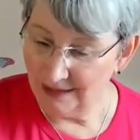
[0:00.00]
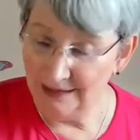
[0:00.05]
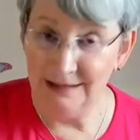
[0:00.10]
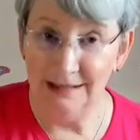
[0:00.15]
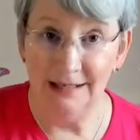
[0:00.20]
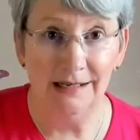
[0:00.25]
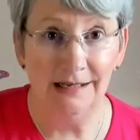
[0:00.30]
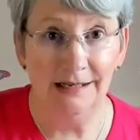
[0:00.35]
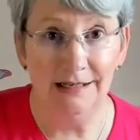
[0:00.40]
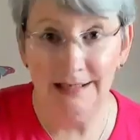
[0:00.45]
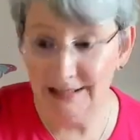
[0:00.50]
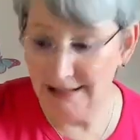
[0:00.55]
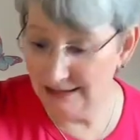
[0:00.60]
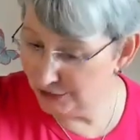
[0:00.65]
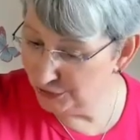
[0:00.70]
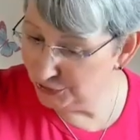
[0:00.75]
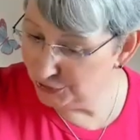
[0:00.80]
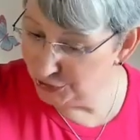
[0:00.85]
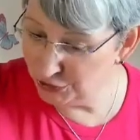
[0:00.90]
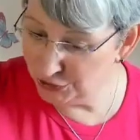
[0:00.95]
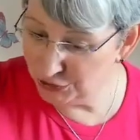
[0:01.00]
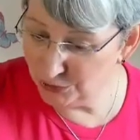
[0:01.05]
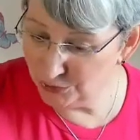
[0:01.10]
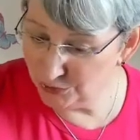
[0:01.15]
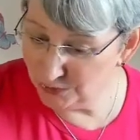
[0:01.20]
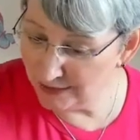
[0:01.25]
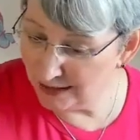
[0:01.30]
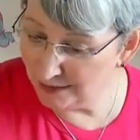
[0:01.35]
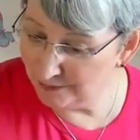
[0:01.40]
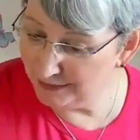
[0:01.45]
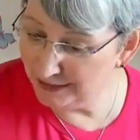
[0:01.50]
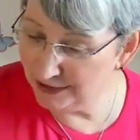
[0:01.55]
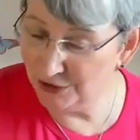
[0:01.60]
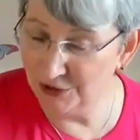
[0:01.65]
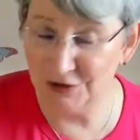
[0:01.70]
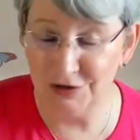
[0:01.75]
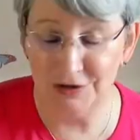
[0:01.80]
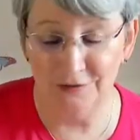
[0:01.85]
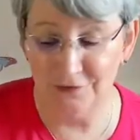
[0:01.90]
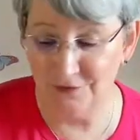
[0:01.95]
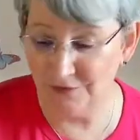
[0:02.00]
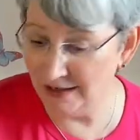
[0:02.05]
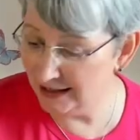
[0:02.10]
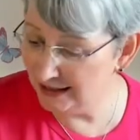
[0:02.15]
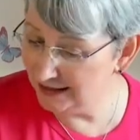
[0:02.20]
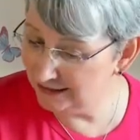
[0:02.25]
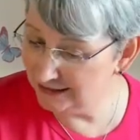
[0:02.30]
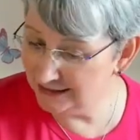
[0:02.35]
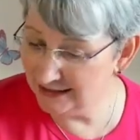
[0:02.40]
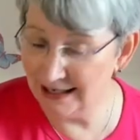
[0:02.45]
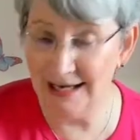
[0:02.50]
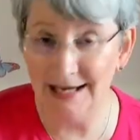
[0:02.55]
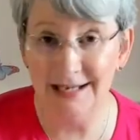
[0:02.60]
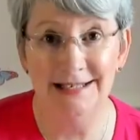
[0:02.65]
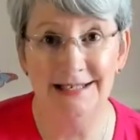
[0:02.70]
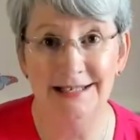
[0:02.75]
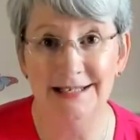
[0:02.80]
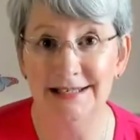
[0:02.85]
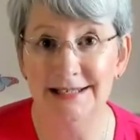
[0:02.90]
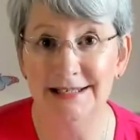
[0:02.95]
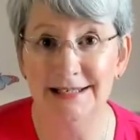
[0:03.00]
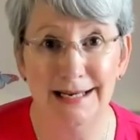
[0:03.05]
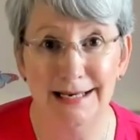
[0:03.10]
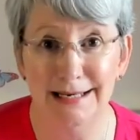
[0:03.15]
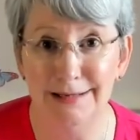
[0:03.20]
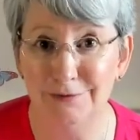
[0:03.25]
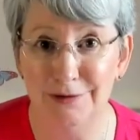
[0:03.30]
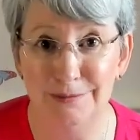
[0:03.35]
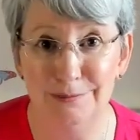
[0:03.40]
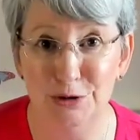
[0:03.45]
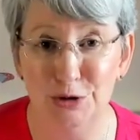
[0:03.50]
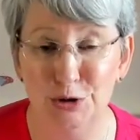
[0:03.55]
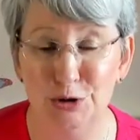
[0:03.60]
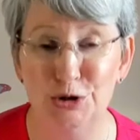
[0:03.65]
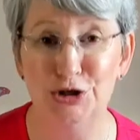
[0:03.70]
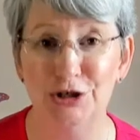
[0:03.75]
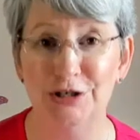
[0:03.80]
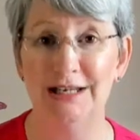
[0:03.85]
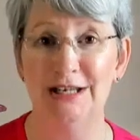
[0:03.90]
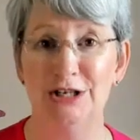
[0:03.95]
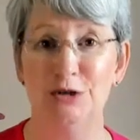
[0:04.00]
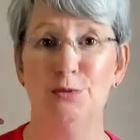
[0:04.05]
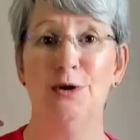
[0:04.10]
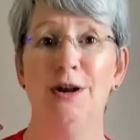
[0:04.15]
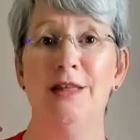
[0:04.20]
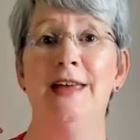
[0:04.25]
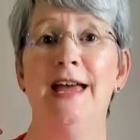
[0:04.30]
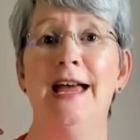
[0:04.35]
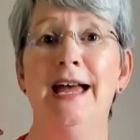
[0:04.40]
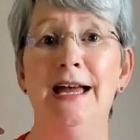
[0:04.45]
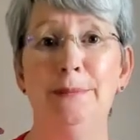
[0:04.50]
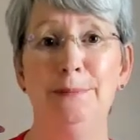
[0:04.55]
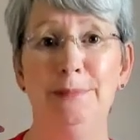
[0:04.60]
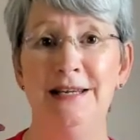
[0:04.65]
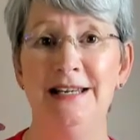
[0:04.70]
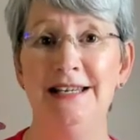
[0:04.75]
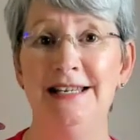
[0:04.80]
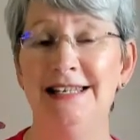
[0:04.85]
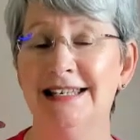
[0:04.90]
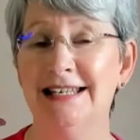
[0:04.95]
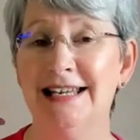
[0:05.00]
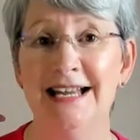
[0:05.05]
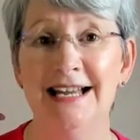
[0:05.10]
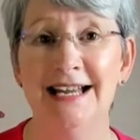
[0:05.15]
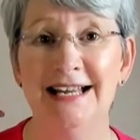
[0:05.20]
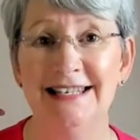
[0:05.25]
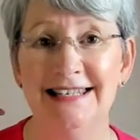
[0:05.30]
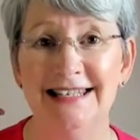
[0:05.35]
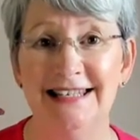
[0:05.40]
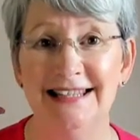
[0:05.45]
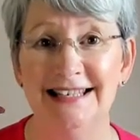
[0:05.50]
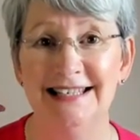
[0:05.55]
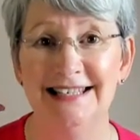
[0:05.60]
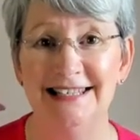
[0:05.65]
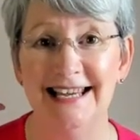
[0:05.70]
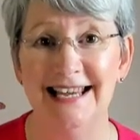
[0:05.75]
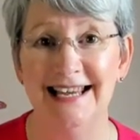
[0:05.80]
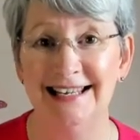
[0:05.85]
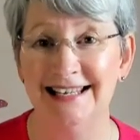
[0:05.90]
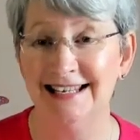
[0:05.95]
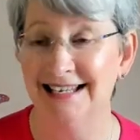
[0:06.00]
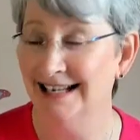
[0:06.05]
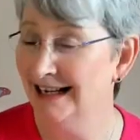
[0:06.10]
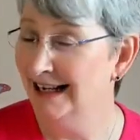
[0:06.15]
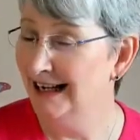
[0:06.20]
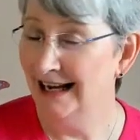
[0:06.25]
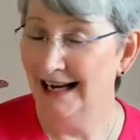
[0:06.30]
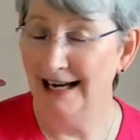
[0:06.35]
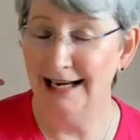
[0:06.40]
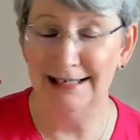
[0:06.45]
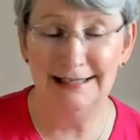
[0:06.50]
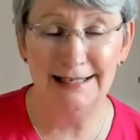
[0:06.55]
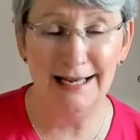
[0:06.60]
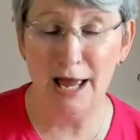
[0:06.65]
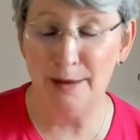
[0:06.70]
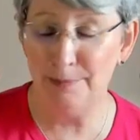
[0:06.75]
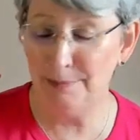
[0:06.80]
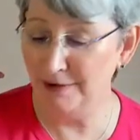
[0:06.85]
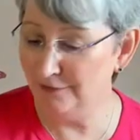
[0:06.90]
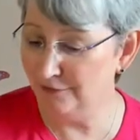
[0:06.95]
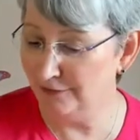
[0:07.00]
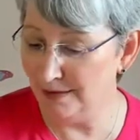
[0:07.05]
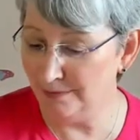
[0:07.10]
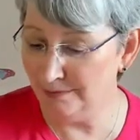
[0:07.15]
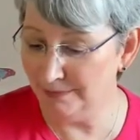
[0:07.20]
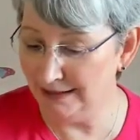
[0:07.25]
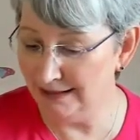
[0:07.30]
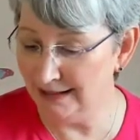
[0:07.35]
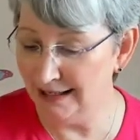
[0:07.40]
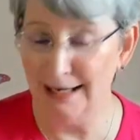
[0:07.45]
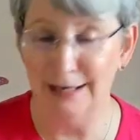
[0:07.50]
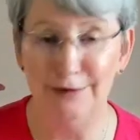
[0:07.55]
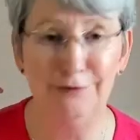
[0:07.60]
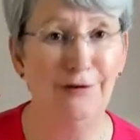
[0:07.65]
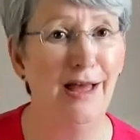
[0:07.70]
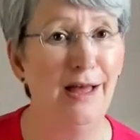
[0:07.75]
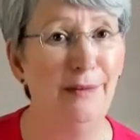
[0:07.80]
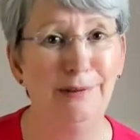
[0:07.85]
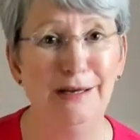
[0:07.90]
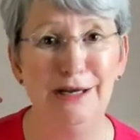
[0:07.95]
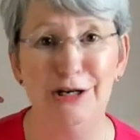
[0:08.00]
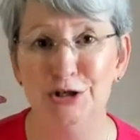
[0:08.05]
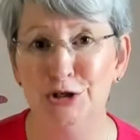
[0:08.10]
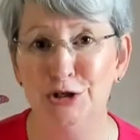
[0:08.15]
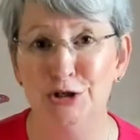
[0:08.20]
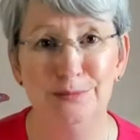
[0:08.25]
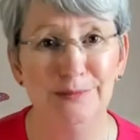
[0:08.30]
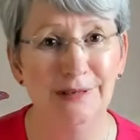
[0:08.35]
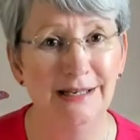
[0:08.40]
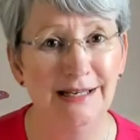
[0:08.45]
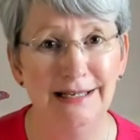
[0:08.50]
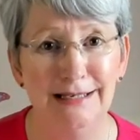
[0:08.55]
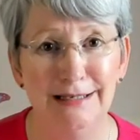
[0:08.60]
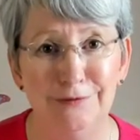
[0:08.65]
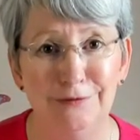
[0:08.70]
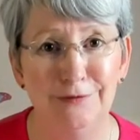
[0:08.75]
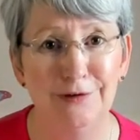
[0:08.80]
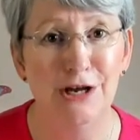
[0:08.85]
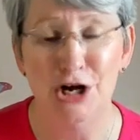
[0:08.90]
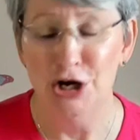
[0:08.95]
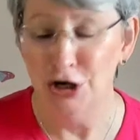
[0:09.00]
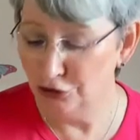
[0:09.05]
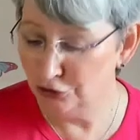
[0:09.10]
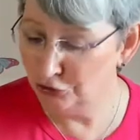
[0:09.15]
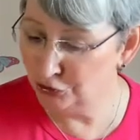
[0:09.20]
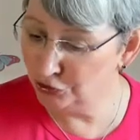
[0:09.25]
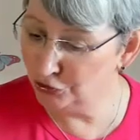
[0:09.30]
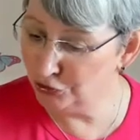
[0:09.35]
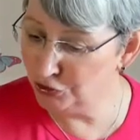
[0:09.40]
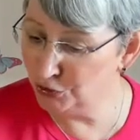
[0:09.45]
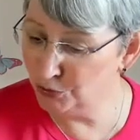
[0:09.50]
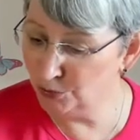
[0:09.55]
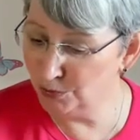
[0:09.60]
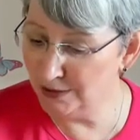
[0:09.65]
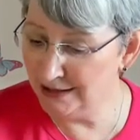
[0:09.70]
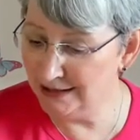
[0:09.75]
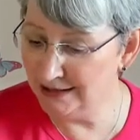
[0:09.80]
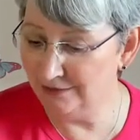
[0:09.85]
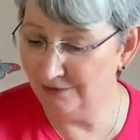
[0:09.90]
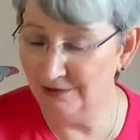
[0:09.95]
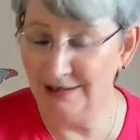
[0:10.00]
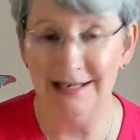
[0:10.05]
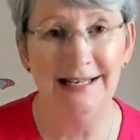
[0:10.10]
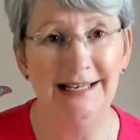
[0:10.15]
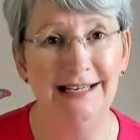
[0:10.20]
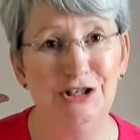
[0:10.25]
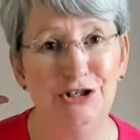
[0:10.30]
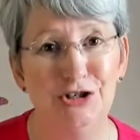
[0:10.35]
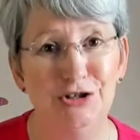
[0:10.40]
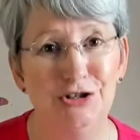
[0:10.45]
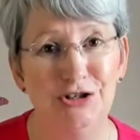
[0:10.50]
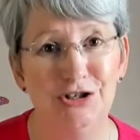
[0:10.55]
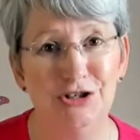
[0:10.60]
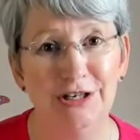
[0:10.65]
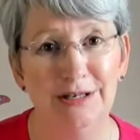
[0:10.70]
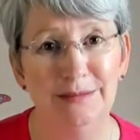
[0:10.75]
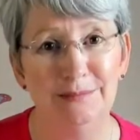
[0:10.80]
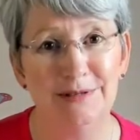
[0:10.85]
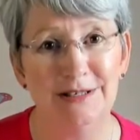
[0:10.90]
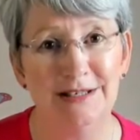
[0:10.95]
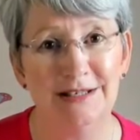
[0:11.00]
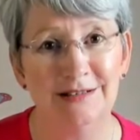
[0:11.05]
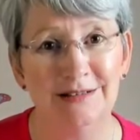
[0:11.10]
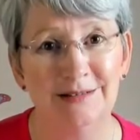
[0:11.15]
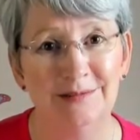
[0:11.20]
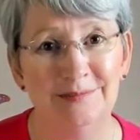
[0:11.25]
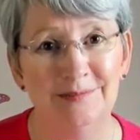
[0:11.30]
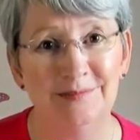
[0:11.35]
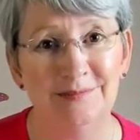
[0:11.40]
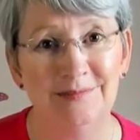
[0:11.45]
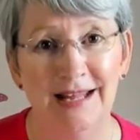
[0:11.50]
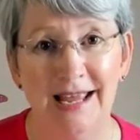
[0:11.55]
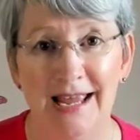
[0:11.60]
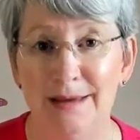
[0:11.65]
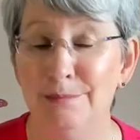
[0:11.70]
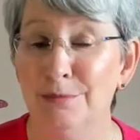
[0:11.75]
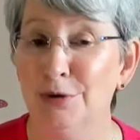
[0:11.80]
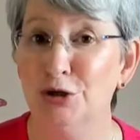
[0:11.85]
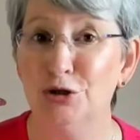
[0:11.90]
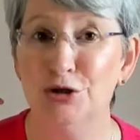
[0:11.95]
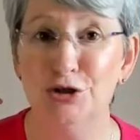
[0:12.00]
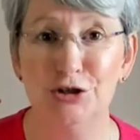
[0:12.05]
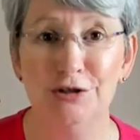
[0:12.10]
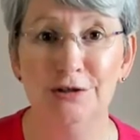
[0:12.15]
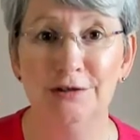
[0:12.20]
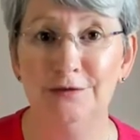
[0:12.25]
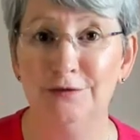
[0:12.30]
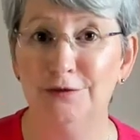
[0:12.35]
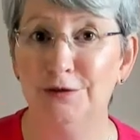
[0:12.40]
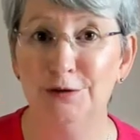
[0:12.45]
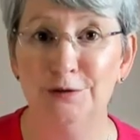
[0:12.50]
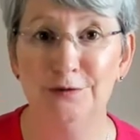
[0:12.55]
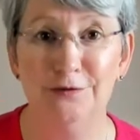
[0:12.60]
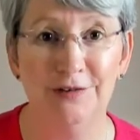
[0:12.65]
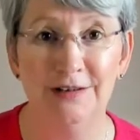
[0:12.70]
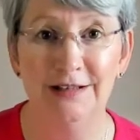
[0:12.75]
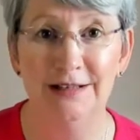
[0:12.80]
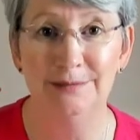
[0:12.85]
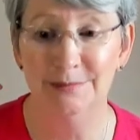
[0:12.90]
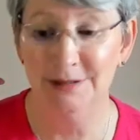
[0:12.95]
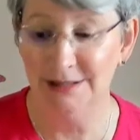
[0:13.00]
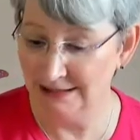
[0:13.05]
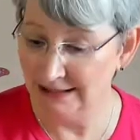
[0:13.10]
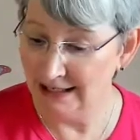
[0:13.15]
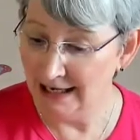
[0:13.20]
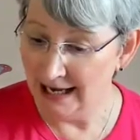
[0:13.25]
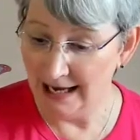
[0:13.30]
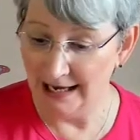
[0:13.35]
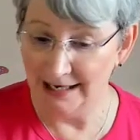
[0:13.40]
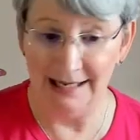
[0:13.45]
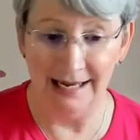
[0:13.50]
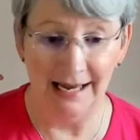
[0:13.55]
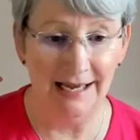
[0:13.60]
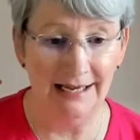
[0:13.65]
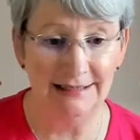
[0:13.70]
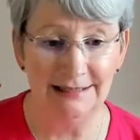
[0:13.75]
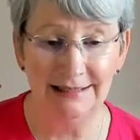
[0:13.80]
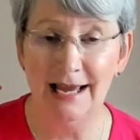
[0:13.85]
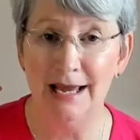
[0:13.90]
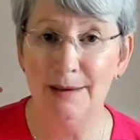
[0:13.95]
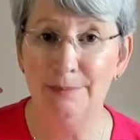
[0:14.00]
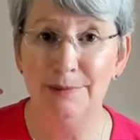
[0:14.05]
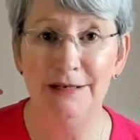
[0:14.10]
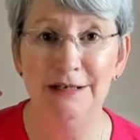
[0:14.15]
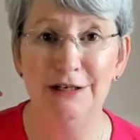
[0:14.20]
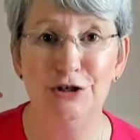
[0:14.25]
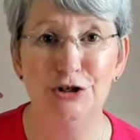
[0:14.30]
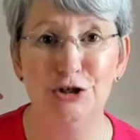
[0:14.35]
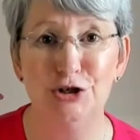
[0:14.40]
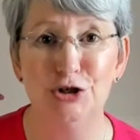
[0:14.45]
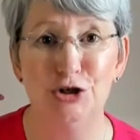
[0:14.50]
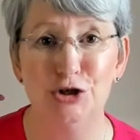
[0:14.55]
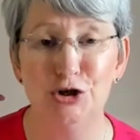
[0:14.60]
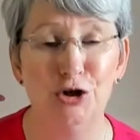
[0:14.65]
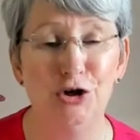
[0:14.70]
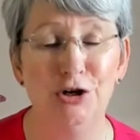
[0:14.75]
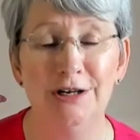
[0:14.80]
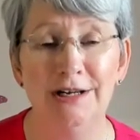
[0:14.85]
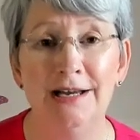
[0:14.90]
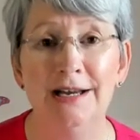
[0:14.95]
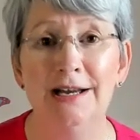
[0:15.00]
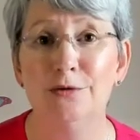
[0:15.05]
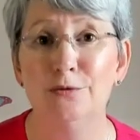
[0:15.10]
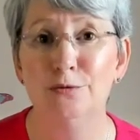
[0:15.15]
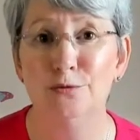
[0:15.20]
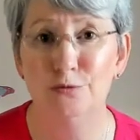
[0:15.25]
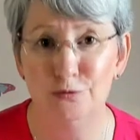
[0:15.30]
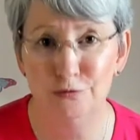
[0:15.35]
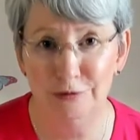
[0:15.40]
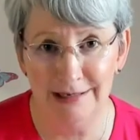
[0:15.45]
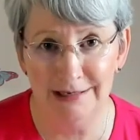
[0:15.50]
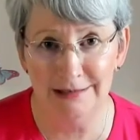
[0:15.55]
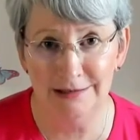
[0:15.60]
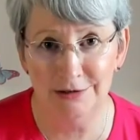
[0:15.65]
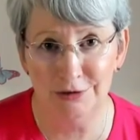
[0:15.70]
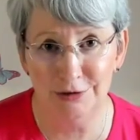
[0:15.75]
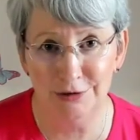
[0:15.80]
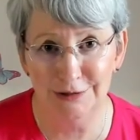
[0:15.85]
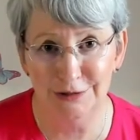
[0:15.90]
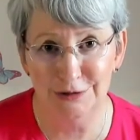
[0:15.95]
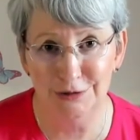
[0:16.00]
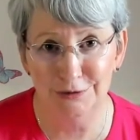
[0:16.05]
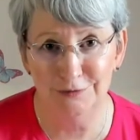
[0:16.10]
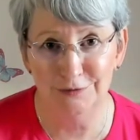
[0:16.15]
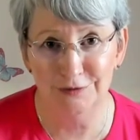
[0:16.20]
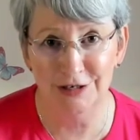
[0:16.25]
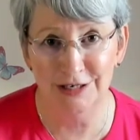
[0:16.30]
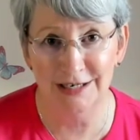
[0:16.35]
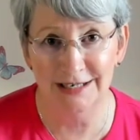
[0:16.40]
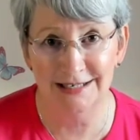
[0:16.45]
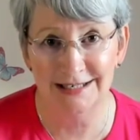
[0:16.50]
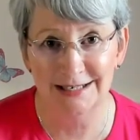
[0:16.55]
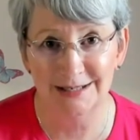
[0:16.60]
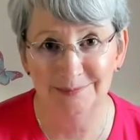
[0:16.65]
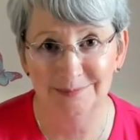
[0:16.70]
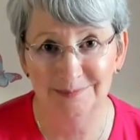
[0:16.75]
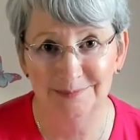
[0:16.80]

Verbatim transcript: And you're clearly going to do that because the final card is the 10 of emotion. It's one of the happiest cards in the deck. It's happy family life, happy home life, trustworthy relationships, emotional fulfillment, and it has happiness and joy written all over it.